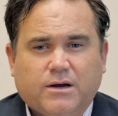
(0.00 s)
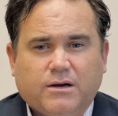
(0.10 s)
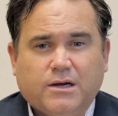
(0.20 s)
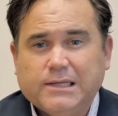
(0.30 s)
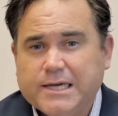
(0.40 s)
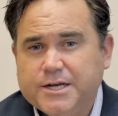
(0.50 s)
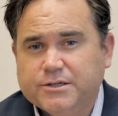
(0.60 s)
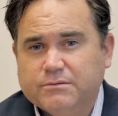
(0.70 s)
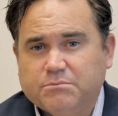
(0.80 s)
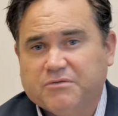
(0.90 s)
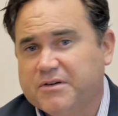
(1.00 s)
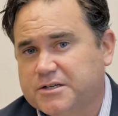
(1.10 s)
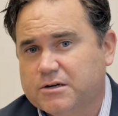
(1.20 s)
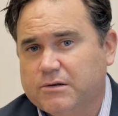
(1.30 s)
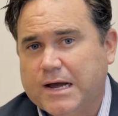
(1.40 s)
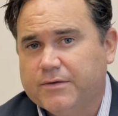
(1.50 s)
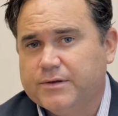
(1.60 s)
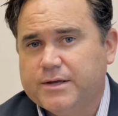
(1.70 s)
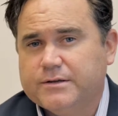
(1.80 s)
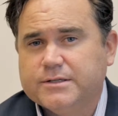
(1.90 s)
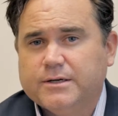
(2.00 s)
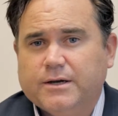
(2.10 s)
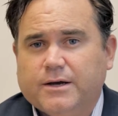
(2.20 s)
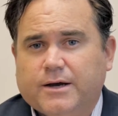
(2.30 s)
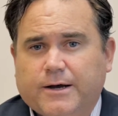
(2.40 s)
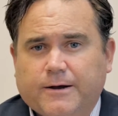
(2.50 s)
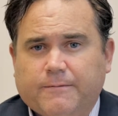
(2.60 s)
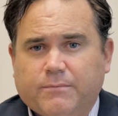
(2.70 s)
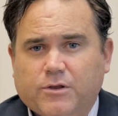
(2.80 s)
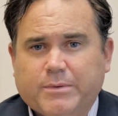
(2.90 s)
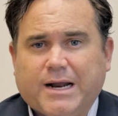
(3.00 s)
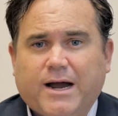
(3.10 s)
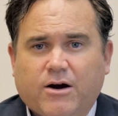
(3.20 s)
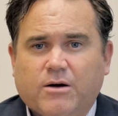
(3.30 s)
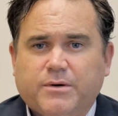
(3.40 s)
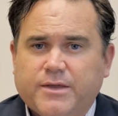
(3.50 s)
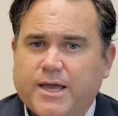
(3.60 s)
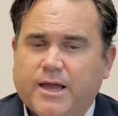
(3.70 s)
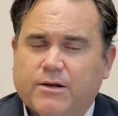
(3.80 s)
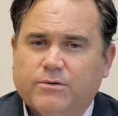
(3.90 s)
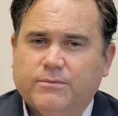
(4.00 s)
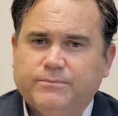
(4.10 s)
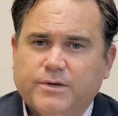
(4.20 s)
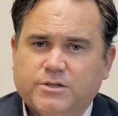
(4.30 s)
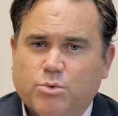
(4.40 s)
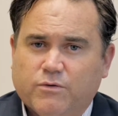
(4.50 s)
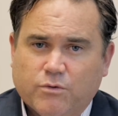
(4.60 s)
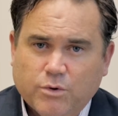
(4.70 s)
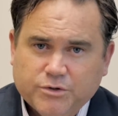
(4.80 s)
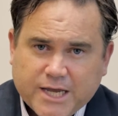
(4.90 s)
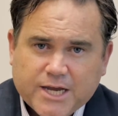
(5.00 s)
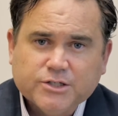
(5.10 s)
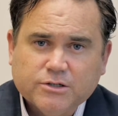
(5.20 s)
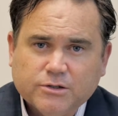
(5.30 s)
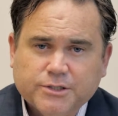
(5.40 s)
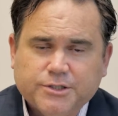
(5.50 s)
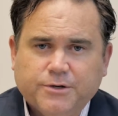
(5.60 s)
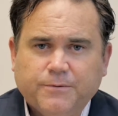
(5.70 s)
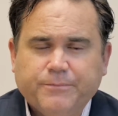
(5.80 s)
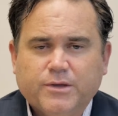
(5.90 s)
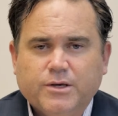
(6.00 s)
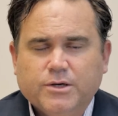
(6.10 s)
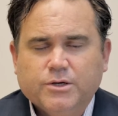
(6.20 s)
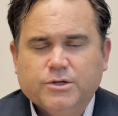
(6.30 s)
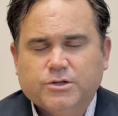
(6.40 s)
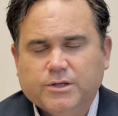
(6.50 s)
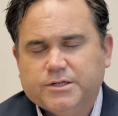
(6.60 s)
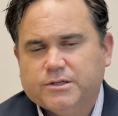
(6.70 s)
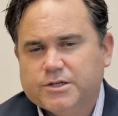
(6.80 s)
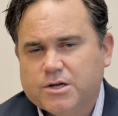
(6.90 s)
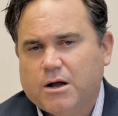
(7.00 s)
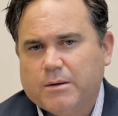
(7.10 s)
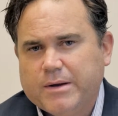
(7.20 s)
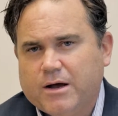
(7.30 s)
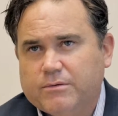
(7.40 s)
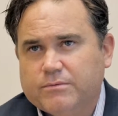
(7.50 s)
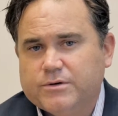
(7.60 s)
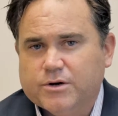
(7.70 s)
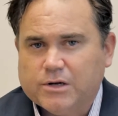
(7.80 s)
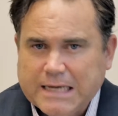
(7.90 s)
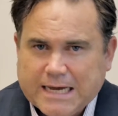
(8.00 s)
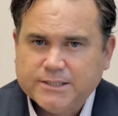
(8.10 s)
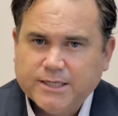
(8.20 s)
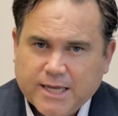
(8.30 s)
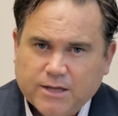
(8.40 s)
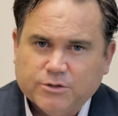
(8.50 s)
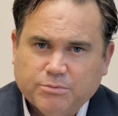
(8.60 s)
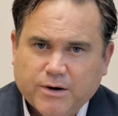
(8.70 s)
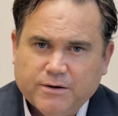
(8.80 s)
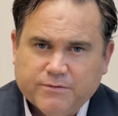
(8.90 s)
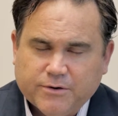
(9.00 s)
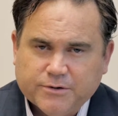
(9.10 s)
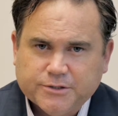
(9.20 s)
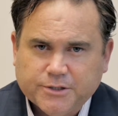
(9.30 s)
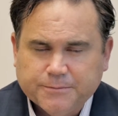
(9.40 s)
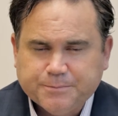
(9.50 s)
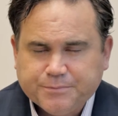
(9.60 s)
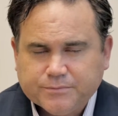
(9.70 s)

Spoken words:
collegiate professional athletes, a little bit higher up in the ankle. It's more of a rotational issue. So let's talk about your classic ankle sprain first. So